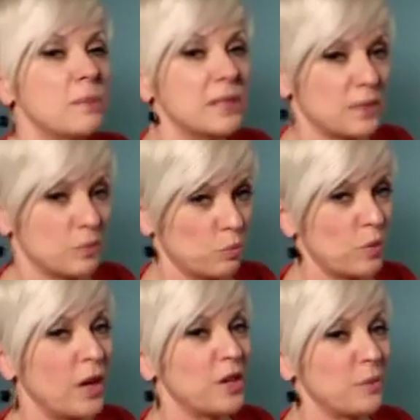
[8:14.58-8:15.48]
is
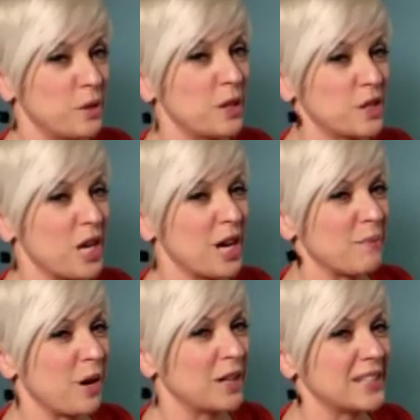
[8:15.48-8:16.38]
where you put your check
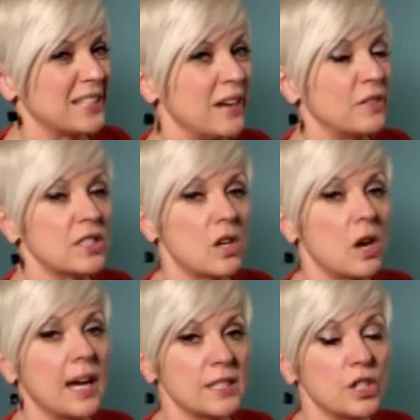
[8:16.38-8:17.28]
marks. And every
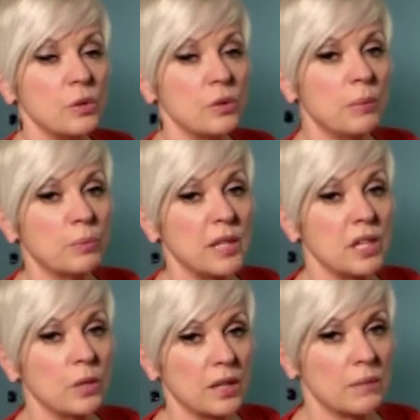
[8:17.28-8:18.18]
song has a unique
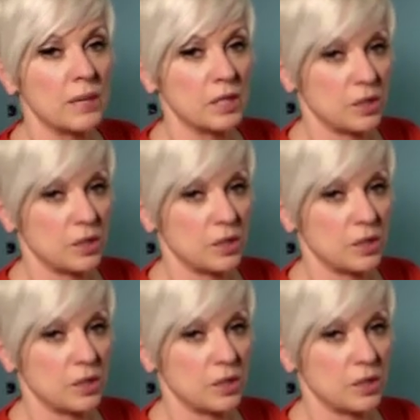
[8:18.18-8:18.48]
breathing rhythm unto